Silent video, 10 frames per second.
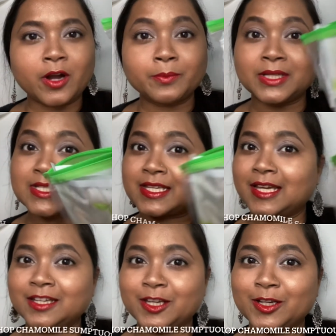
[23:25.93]
the
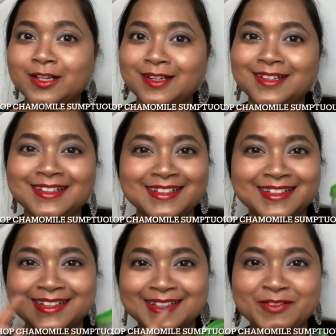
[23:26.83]
skincare
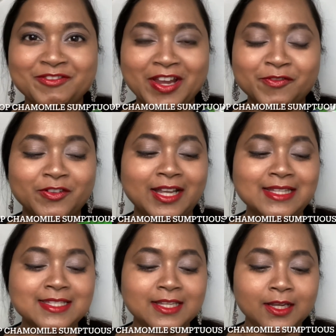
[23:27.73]

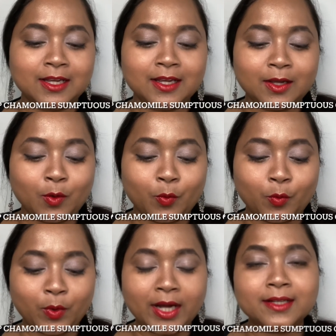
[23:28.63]
favorites.
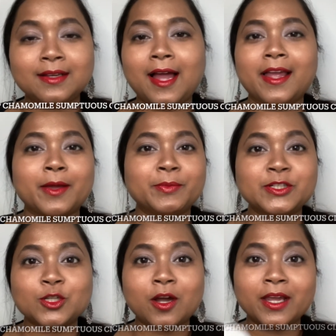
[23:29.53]
One, I have been
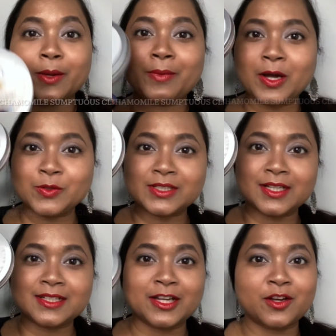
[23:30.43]
talking about
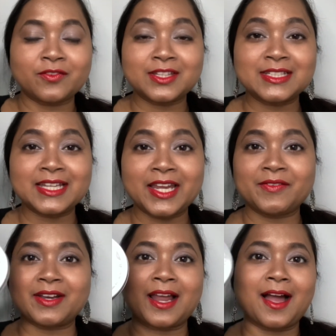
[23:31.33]
it. End of the day,
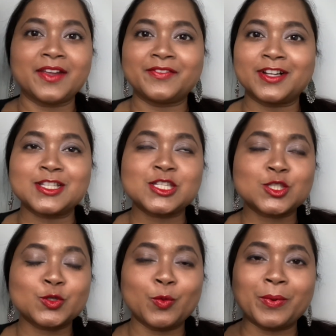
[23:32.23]
when I felt
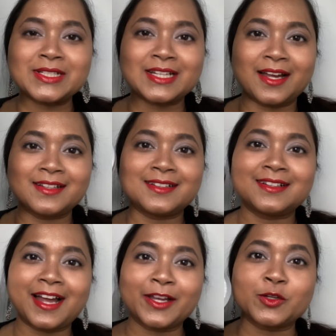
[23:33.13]
super tired,
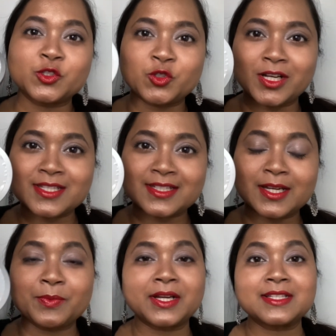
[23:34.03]
I could trust it
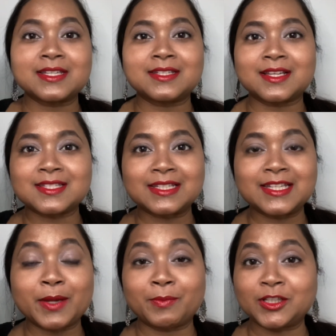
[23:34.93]
because it doesn't
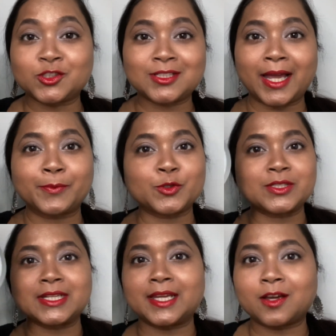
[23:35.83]
take much time to
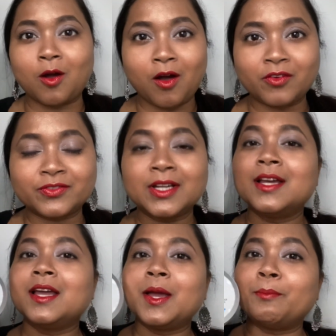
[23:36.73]
take off
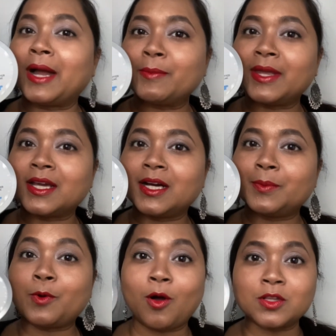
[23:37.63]
my makeup.
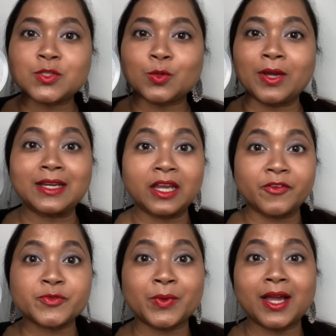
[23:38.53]
Also, it
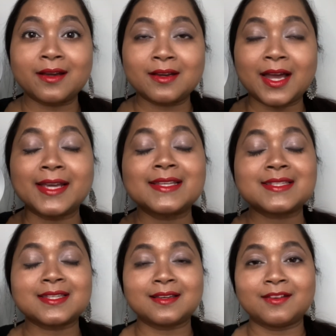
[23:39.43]
gives me a
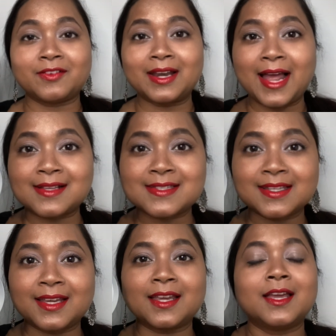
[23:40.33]
nice relaxing